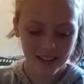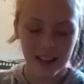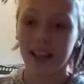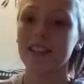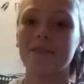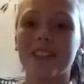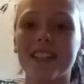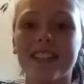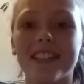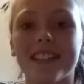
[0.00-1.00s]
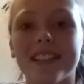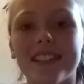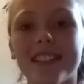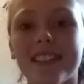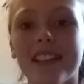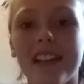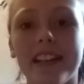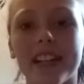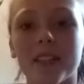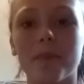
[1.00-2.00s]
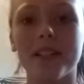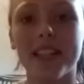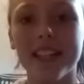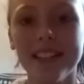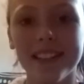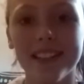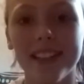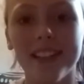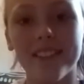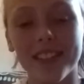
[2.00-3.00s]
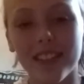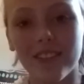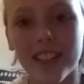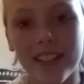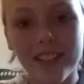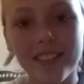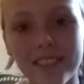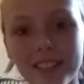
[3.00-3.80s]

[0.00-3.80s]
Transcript: next week, next Monday, with a new video.